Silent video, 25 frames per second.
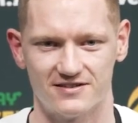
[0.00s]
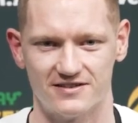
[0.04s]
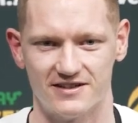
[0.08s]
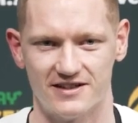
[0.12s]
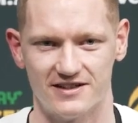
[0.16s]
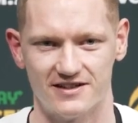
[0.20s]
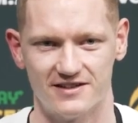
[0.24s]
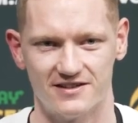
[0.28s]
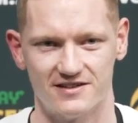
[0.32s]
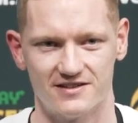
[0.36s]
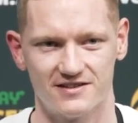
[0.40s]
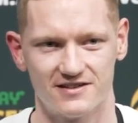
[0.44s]
And
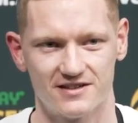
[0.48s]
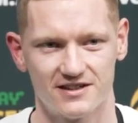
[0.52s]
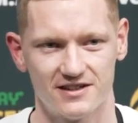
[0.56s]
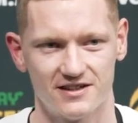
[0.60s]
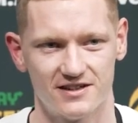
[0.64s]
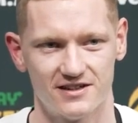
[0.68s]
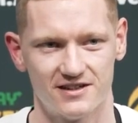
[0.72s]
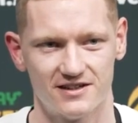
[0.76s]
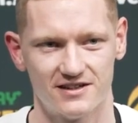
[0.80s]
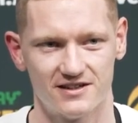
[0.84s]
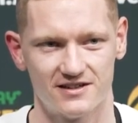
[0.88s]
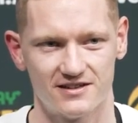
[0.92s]
then,
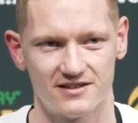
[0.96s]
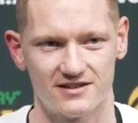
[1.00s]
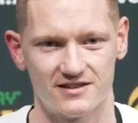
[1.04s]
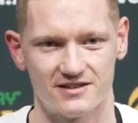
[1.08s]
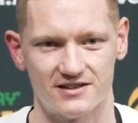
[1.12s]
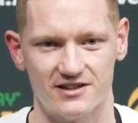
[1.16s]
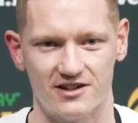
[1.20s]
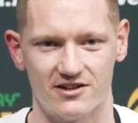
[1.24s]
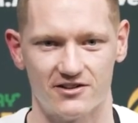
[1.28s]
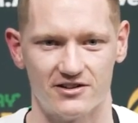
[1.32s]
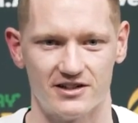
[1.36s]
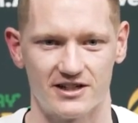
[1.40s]

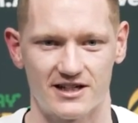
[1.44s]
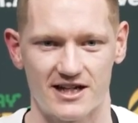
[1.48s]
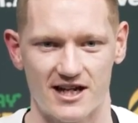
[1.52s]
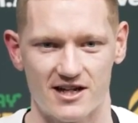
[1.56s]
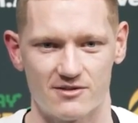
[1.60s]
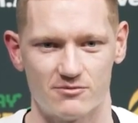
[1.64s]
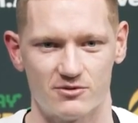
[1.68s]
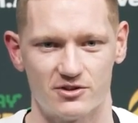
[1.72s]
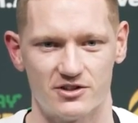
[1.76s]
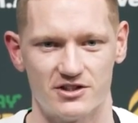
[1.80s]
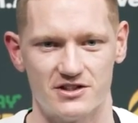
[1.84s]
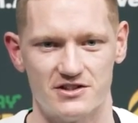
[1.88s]
you know, he
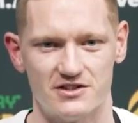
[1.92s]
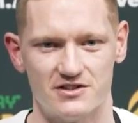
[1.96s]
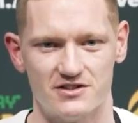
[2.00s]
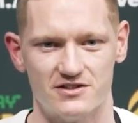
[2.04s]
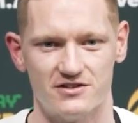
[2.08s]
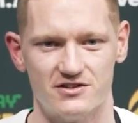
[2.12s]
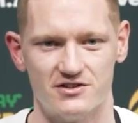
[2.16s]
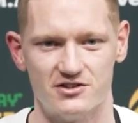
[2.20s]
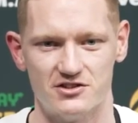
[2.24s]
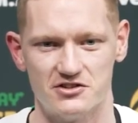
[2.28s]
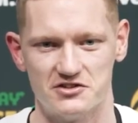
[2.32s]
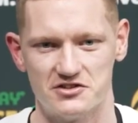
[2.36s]
came on in
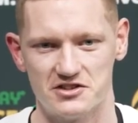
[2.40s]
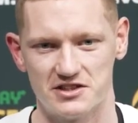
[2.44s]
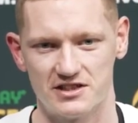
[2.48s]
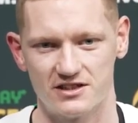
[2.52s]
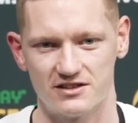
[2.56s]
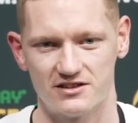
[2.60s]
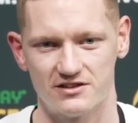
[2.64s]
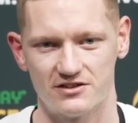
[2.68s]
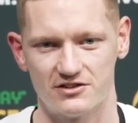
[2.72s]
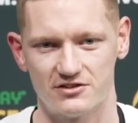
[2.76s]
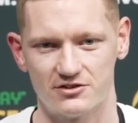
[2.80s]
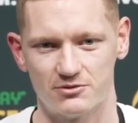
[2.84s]
New
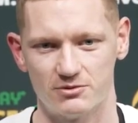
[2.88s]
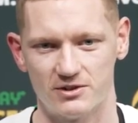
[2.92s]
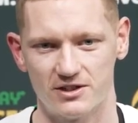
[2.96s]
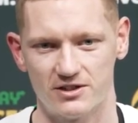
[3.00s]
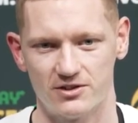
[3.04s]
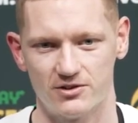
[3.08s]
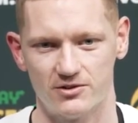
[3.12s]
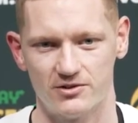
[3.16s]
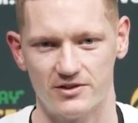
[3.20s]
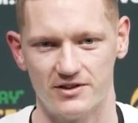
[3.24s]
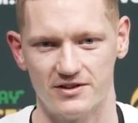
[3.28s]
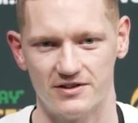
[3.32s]
Zealand as
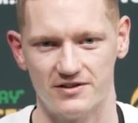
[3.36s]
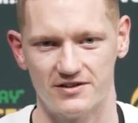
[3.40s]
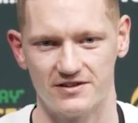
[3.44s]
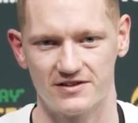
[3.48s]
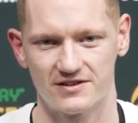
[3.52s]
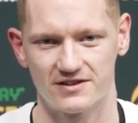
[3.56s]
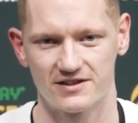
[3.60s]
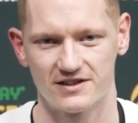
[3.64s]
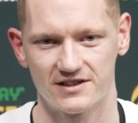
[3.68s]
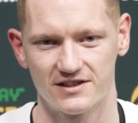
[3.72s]
well and